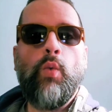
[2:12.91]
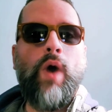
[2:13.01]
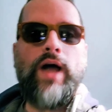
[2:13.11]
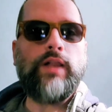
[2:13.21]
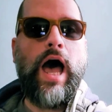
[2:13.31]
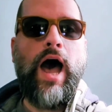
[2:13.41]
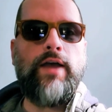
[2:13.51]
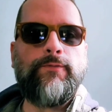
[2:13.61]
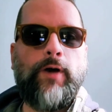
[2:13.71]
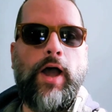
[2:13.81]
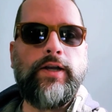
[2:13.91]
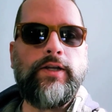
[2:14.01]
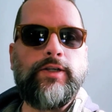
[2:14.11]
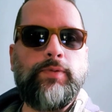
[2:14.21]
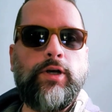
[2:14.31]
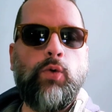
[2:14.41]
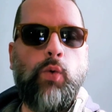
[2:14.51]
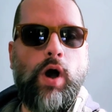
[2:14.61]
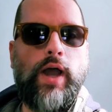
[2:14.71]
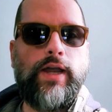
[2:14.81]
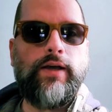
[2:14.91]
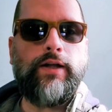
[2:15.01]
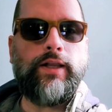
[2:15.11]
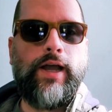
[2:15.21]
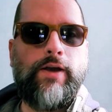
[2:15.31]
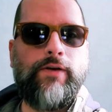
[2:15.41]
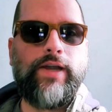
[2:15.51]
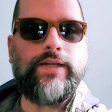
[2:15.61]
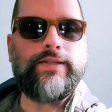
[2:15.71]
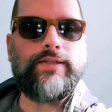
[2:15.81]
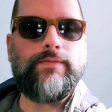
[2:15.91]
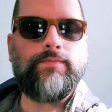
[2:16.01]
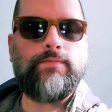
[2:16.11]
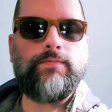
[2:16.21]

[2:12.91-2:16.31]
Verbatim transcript: Well, I find it to be quite hilarious.